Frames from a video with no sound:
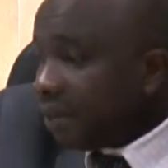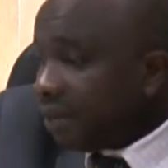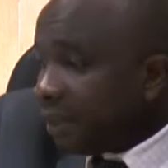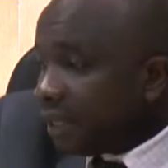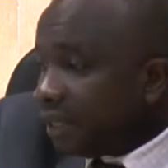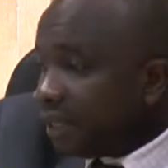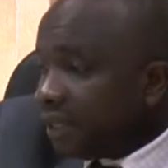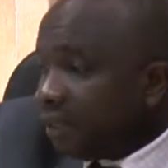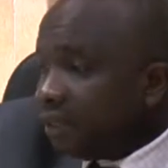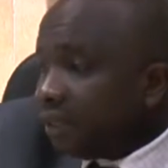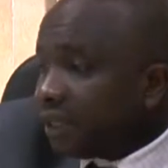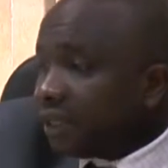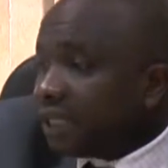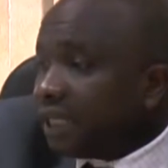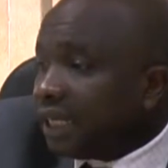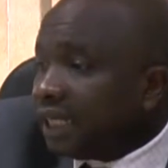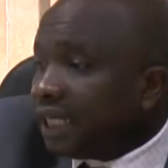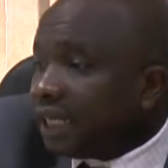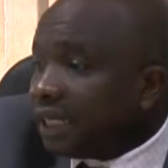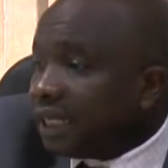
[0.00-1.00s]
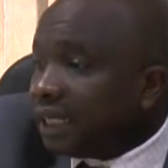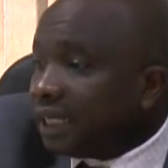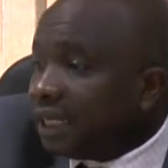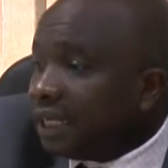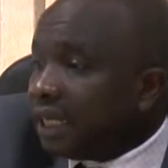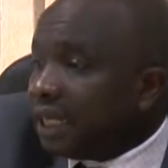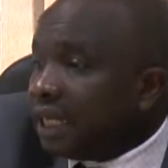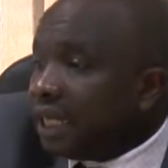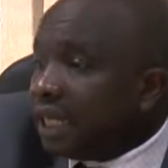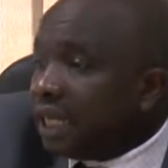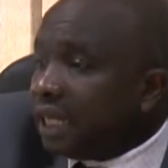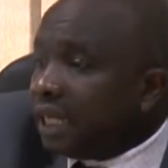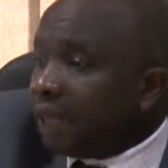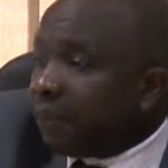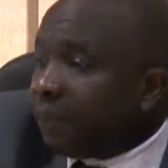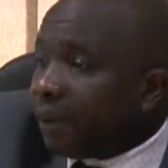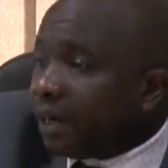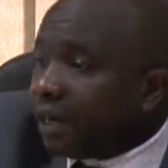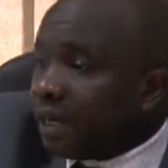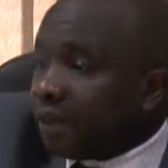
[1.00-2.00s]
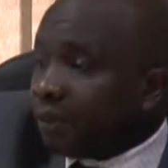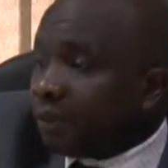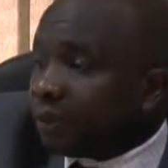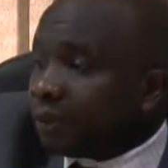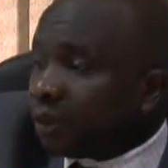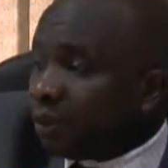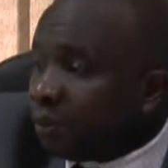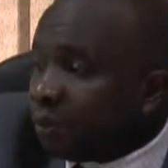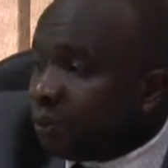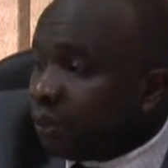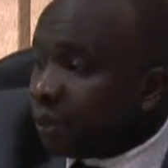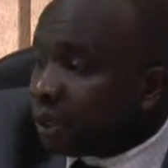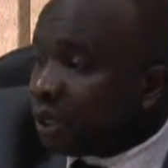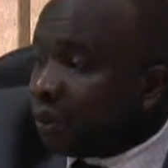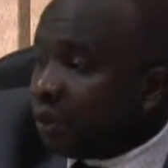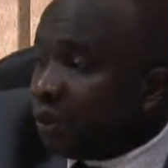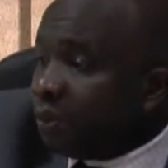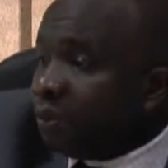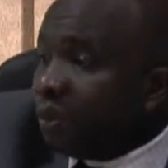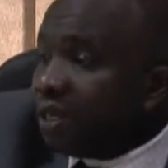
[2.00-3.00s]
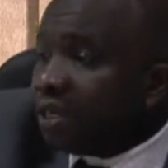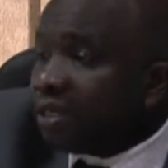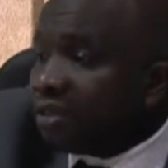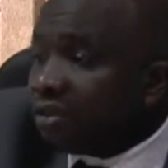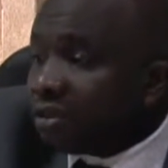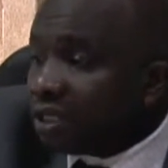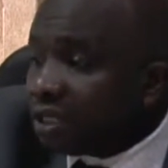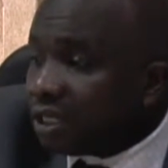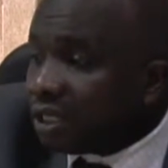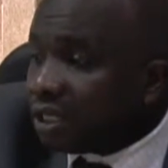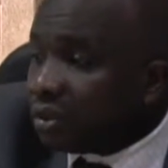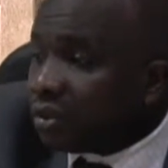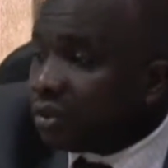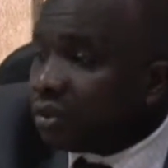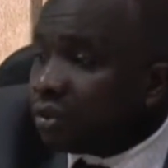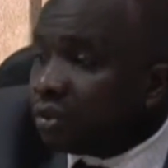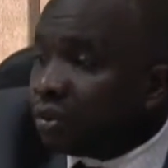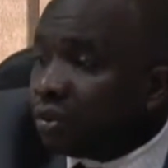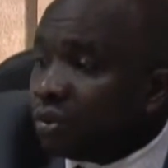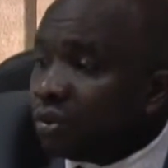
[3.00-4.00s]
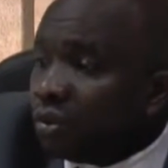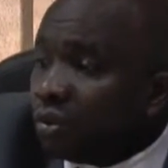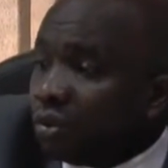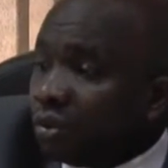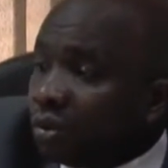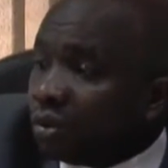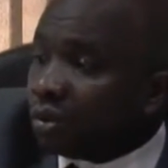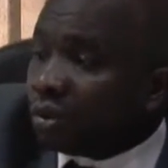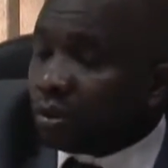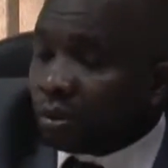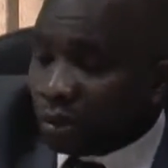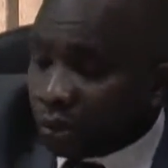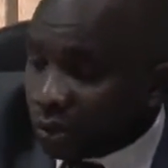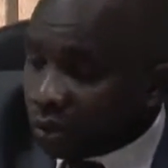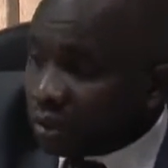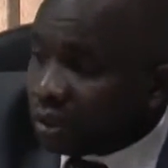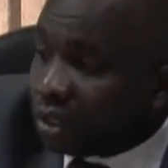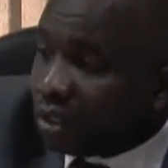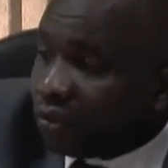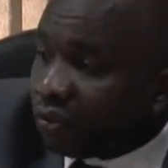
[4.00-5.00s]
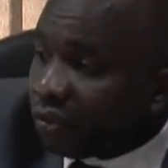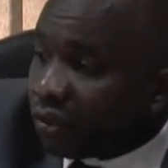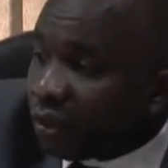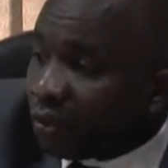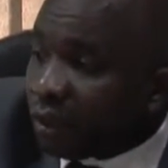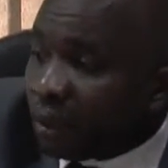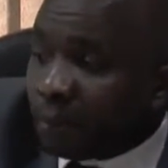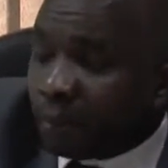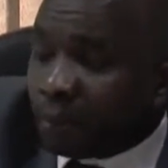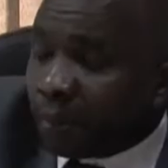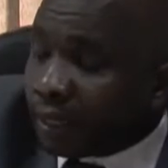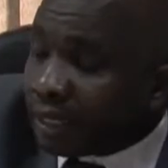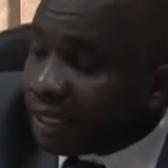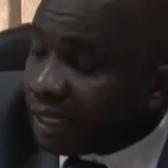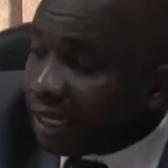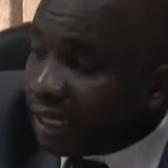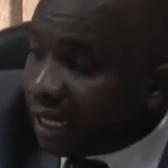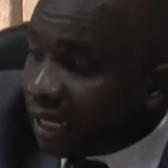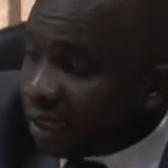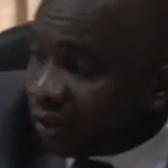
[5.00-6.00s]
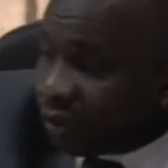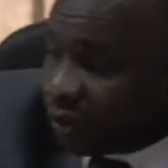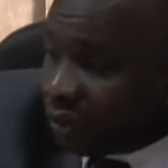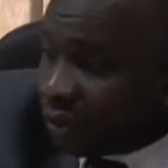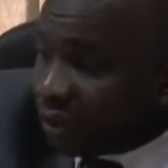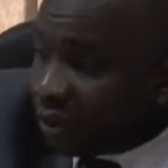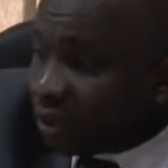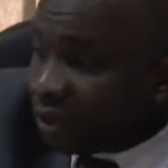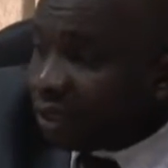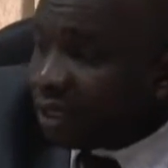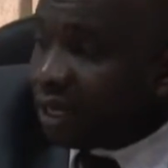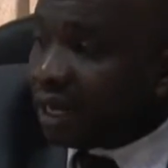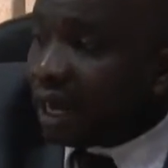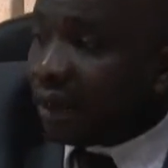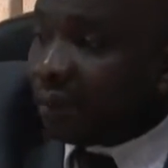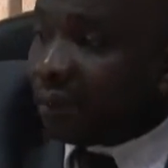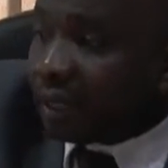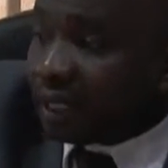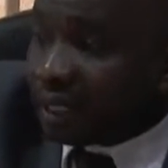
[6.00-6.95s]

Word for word: Number three, we are saying that the parallel importer will be restricted to source it from a particular source, mm-hmm.